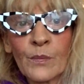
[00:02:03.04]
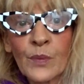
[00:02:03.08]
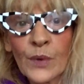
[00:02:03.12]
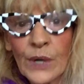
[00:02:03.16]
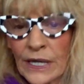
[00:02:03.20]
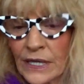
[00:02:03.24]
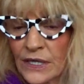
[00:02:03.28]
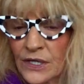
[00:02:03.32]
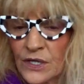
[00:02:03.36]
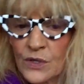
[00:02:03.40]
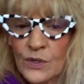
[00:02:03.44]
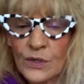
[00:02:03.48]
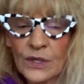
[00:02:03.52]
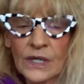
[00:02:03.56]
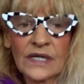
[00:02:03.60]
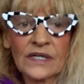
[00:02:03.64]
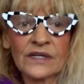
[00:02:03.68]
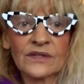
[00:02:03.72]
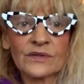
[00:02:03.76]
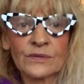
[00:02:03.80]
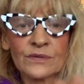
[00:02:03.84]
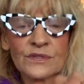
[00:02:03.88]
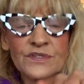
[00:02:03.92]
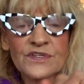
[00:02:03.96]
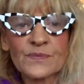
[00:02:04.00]
bring you
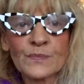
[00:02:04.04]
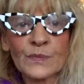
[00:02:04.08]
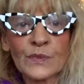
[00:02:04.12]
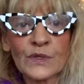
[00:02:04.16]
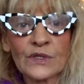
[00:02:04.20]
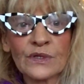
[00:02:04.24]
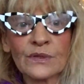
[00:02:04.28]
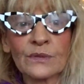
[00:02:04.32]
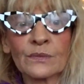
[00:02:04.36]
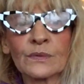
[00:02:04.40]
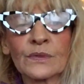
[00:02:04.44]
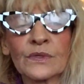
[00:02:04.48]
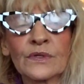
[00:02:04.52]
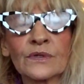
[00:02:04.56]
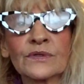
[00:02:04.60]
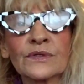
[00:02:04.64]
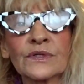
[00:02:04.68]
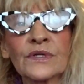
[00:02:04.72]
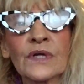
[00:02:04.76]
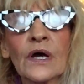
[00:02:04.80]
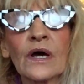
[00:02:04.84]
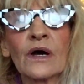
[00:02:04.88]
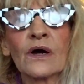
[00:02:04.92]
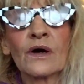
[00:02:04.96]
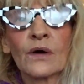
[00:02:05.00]
into a smoother road,
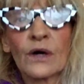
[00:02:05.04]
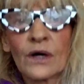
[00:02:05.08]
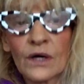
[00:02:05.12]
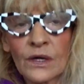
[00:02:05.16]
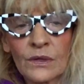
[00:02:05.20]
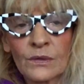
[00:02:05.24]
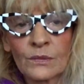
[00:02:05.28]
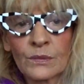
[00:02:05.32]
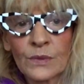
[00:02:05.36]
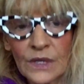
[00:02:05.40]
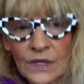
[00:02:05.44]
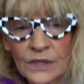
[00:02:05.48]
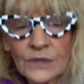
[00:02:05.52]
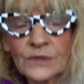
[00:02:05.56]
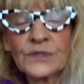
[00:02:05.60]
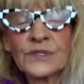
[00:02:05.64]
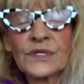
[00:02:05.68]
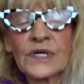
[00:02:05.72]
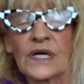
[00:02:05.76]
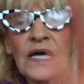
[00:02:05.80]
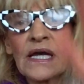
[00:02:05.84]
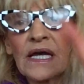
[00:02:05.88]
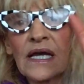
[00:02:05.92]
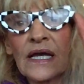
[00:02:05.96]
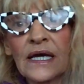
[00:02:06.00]

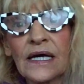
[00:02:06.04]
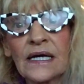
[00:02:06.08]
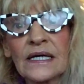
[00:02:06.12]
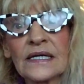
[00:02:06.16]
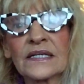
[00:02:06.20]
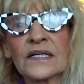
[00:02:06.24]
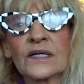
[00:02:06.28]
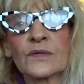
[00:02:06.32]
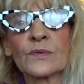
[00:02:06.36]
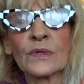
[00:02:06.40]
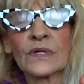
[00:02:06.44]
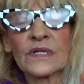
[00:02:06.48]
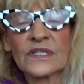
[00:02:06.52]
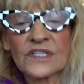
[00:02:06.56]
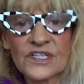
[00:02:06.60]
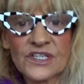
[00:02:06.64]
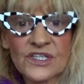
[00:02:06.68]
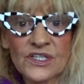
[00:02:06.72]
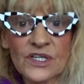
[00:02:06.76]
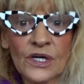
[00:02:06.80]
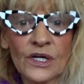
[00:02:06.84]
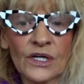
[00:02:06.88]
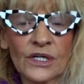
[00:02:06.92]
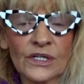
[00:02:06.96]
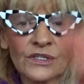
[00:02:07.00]
and will
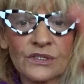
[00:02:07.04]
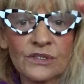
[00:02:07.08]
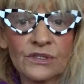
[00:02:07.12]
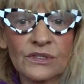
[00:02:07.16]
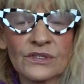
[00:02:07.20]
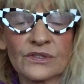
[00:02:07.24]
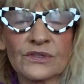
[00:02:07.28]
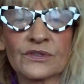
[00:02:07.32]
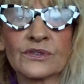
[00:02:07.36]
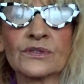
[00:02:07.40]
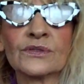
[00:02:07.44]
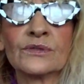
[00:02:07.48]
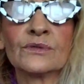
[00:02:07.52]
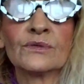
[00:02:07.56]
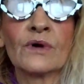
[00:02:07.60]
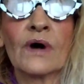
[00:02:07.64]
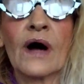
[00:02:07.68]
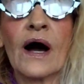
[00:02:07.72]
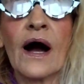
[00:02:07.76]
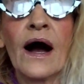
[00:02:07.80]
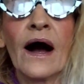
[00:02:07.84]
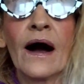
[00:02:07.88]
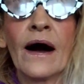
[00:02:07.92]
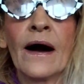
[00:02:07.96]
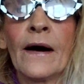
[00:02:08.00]
start to,
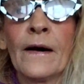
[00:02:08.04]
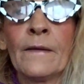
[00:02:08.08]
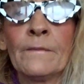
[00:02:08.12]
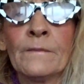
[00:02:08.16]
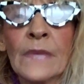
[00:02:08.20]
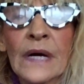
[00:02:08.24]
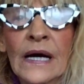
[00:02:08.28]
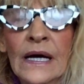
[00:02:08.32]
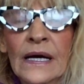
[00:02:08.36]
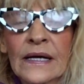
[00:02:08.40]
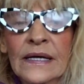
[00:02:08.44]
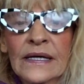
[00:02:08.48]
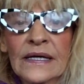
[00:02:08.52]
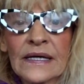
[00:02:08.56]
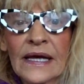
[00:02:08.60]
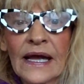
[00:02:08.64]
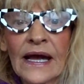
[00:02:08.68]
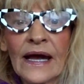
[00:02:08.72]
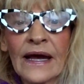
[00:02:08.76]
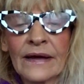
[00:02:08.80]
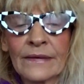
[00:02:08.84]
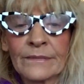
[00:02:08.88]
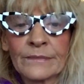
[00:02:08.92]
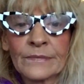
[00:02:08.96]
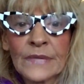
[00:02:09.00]

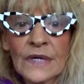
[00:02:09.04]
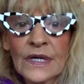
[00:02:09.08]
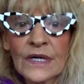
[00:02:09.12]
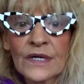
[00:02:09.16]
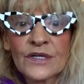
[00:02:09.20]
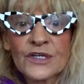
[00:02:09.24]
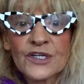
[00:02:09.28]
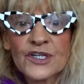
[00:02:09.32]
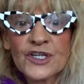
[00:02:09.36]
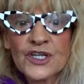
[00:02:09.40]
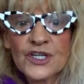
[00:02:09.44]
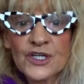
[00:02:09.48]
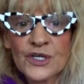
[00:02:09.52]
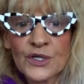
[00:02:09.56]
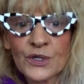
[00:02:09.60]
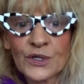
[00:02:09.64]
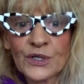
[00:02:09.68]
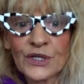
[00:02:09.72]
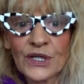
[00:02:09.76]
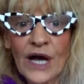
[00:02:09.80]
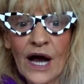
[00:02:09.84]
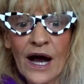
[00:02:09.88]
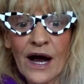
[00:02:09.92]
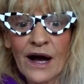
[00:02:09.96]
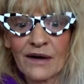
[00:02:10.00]
yeah,
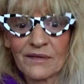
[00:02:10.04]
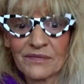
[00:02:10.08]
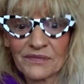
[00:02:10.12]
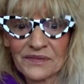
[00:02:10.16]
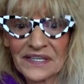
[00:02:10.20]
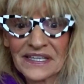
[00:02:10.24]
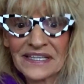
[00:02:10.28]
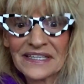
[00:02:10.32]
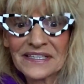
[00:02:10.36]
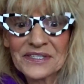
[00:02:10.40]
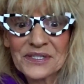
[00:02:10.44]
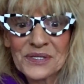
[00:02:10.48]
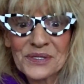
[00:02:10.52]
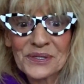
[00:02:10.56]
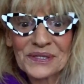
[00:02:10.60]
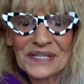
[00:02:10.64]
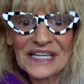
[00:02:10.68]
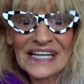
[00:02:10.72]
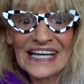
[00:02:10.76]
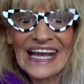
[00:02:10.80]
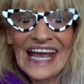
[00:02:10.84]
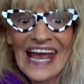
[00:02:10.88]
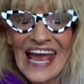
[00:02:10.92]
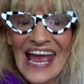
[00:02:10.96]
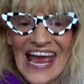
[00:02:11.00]
shoot off into
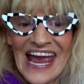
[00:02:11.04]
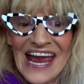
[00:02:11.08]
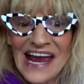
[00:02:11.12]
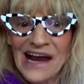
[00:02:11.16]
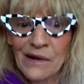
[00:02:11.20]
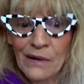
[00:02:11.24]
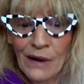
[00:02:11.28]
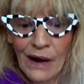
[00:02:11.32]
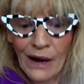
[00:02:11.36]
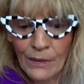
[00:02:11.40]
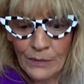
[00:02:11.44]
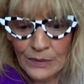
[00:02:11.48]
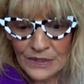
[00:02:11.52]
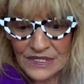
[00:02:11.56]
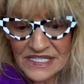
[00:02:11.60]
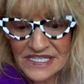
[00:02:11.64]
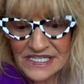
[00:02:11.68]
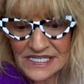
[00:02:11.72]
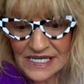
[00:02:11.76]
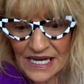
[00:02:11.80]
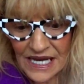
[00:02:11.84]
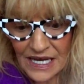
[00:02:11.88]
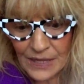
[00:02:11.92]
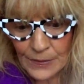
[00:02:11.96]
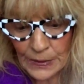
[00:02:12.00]
the air, I would
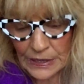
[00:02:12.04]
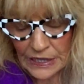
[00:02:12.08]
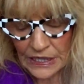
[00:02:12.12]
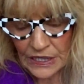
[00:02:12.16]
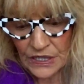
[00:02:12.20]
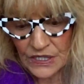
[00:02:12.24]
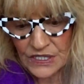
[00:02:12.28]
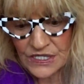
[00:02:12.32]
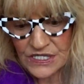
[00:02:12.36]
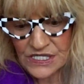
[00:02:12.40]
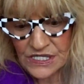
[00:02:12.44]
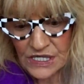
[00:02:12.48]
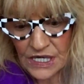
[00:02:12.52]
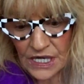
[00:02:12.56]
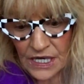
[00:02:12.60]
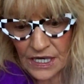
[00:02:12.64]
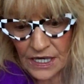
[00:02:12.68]
say, because